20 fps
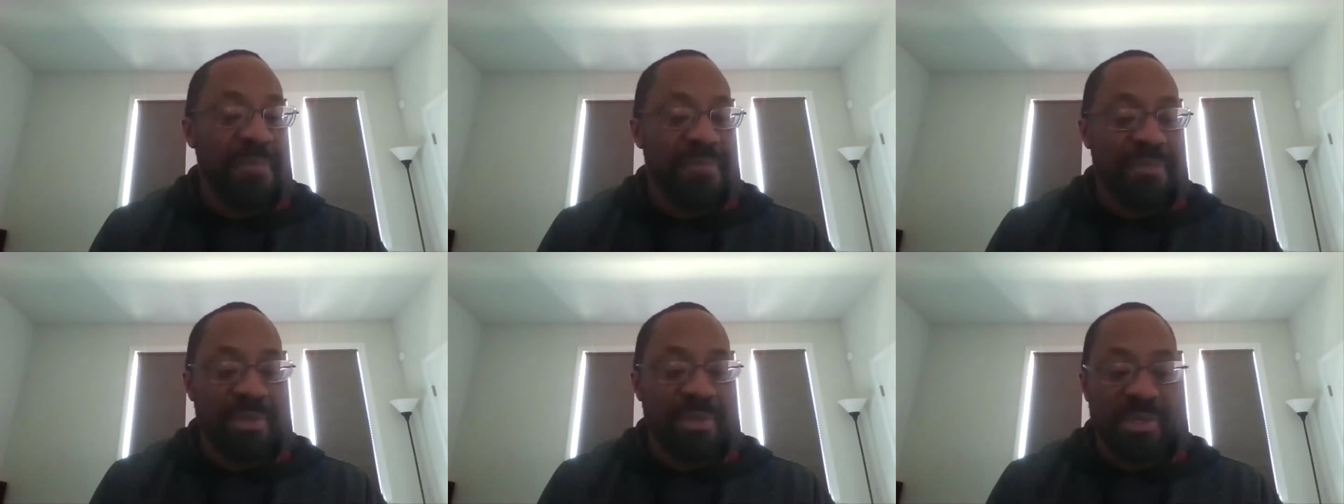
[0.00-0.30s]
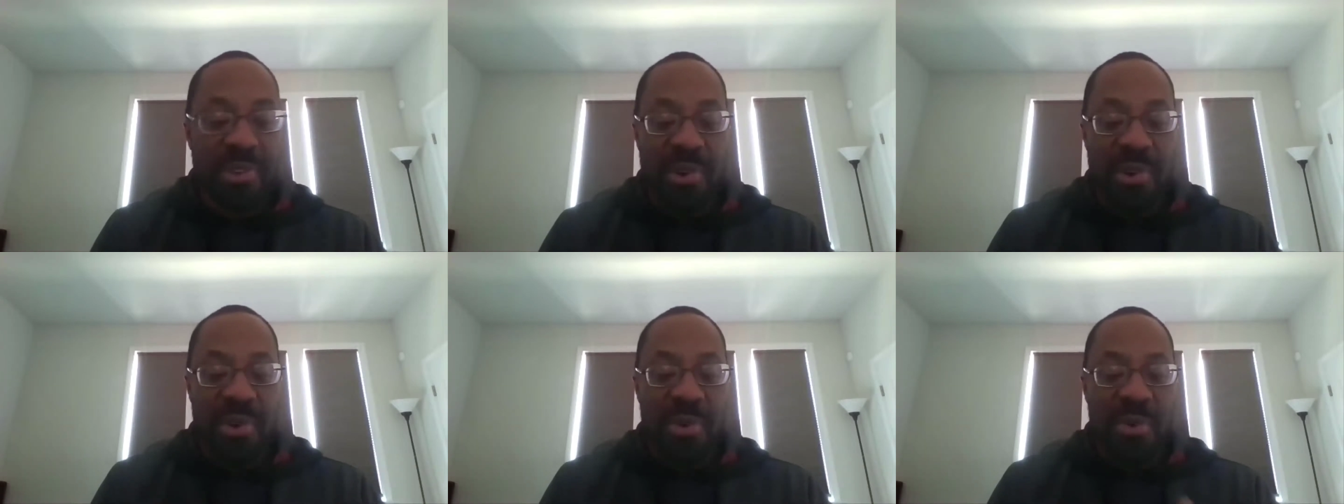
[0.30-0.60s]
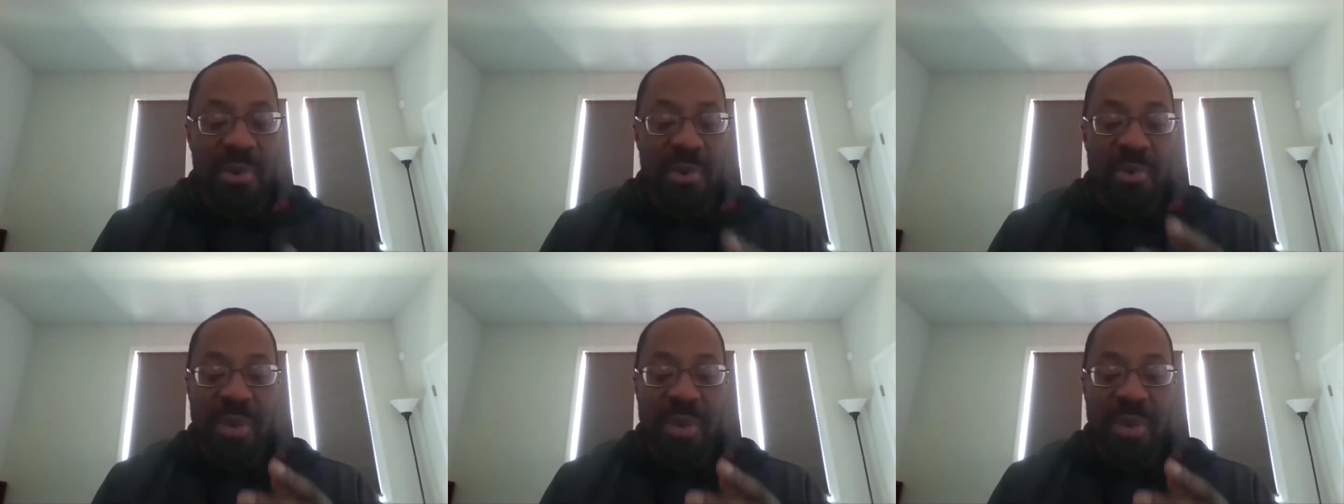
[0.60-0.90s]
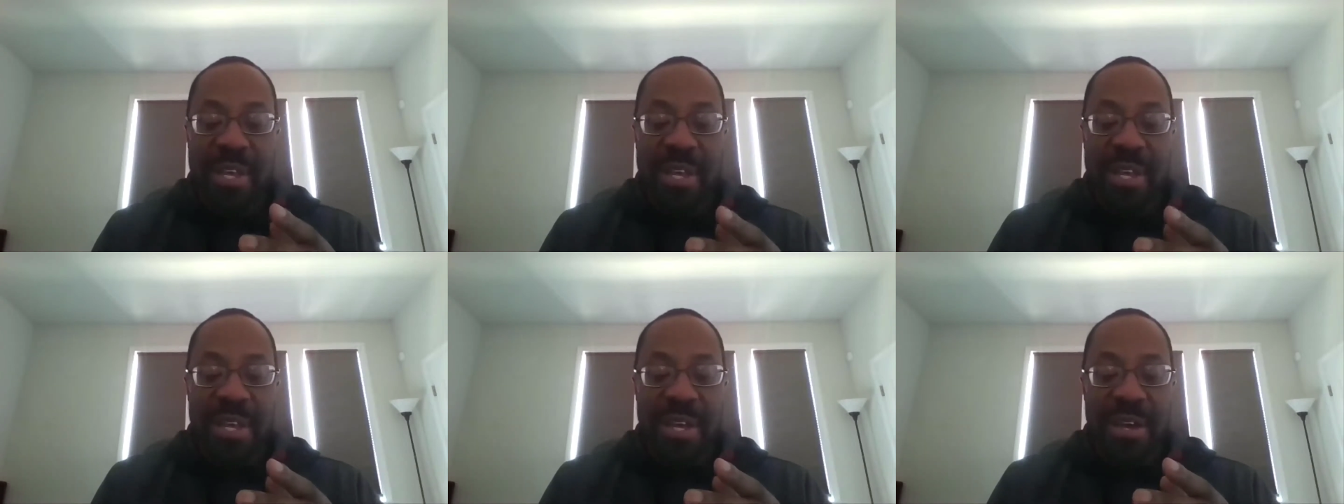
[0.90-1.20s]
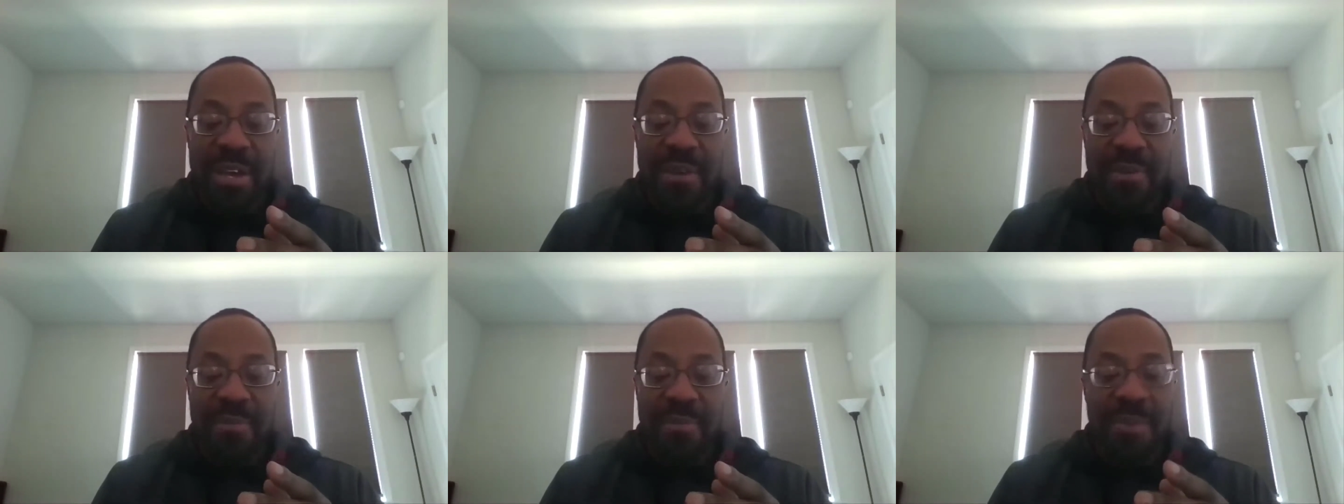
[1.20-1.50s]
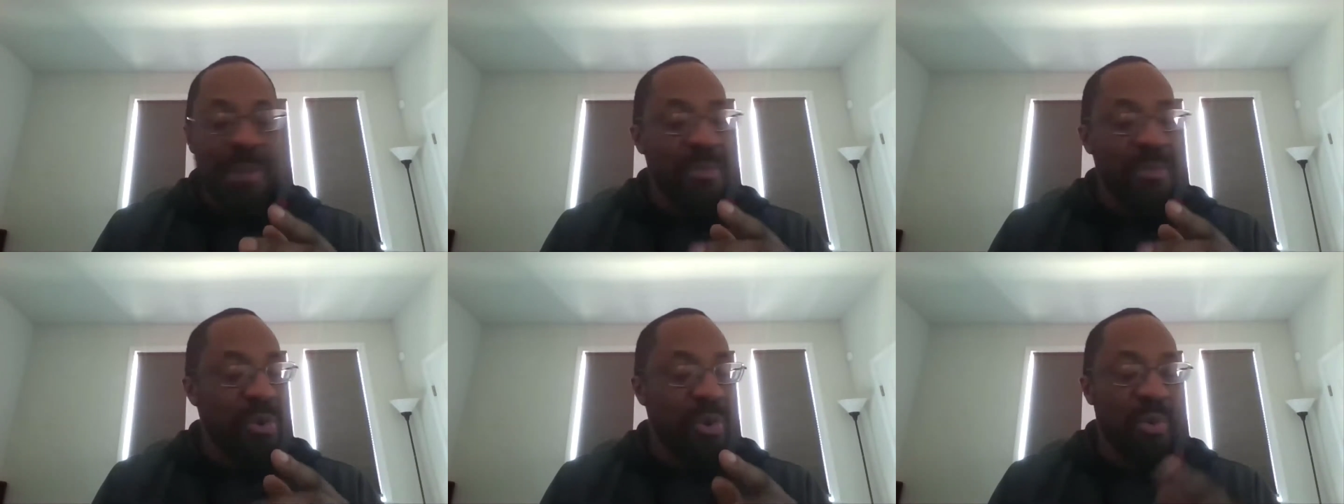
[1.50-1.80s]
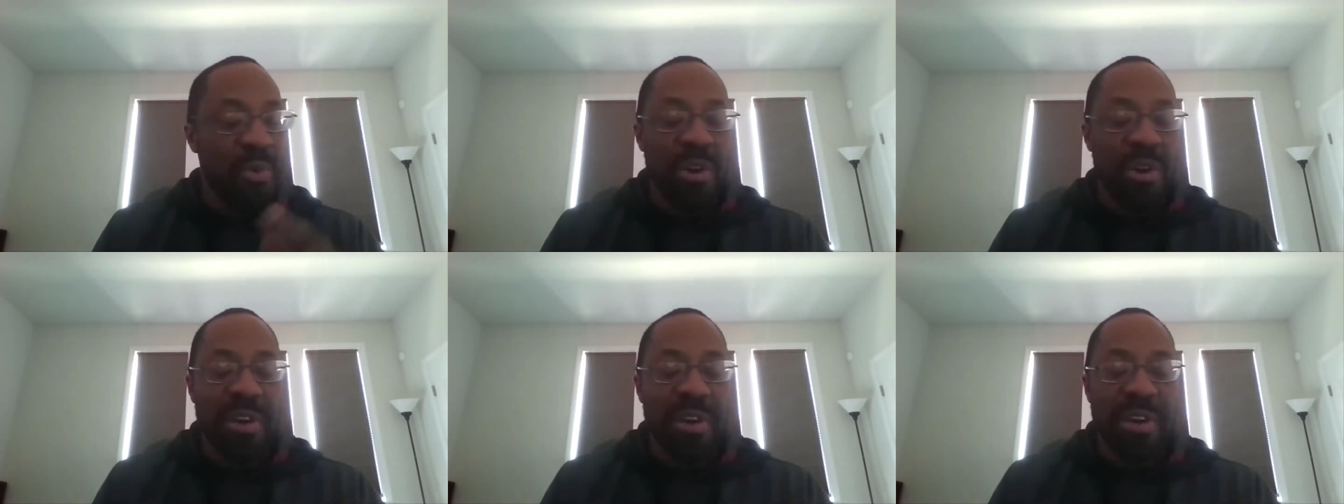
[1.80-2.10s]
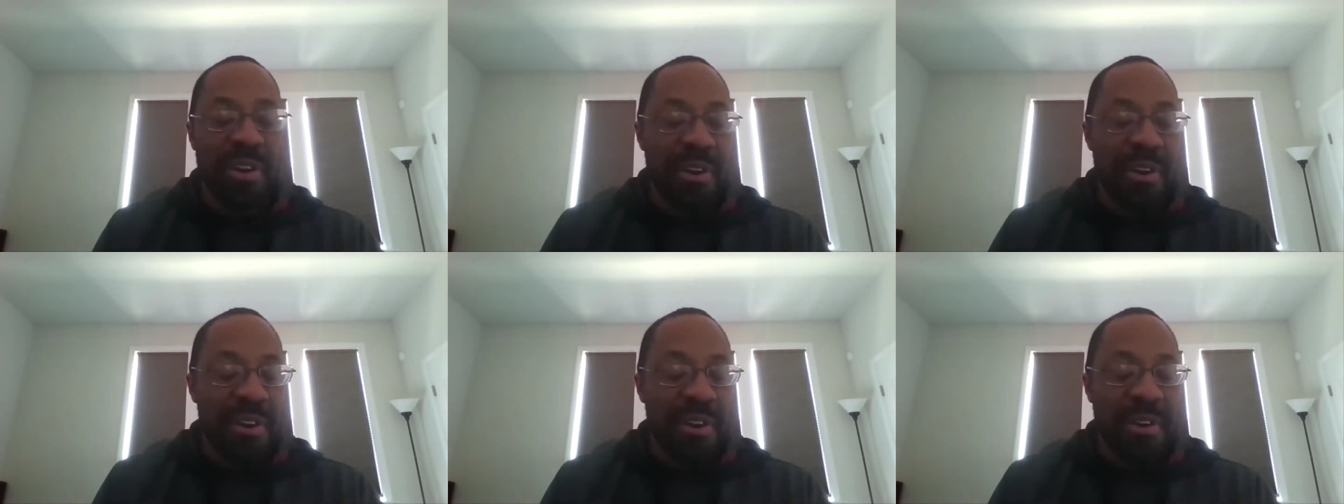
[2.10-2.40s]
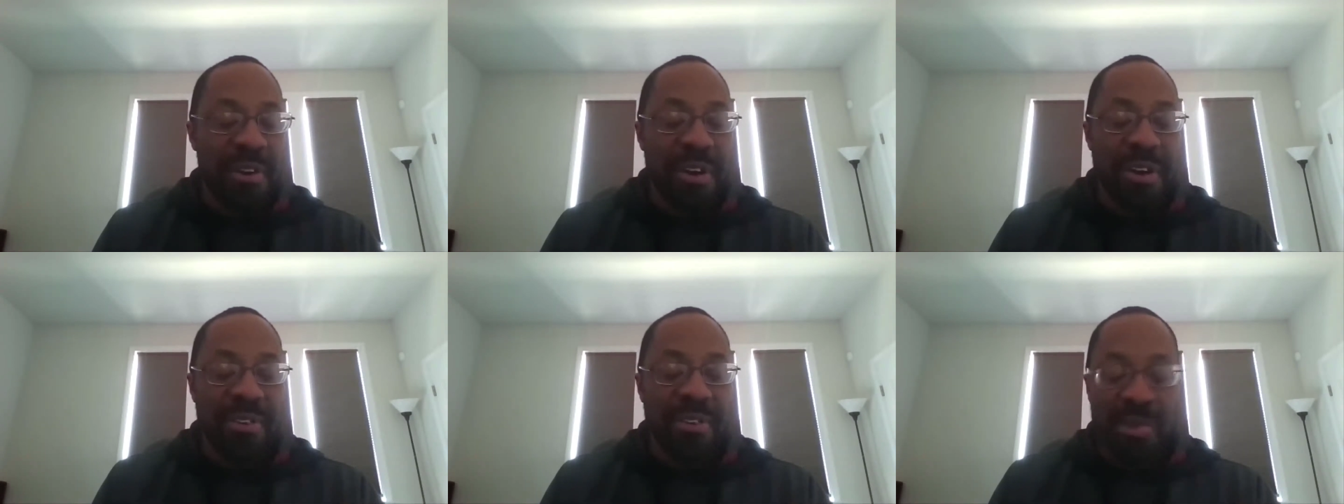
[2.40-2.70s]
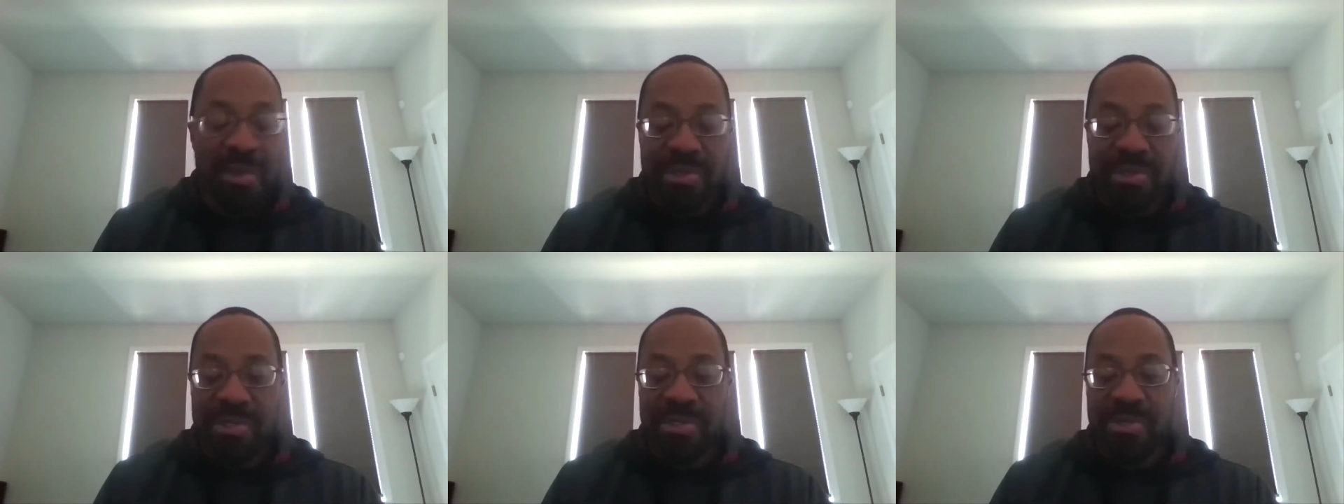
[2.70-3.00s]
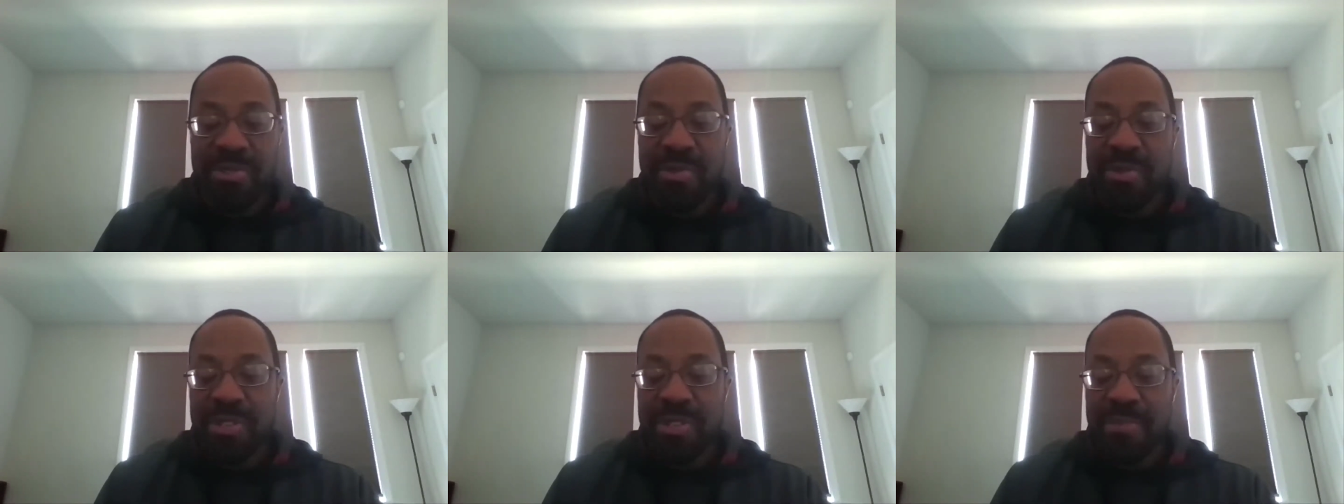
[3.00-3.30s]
So people who work in our grocery stores,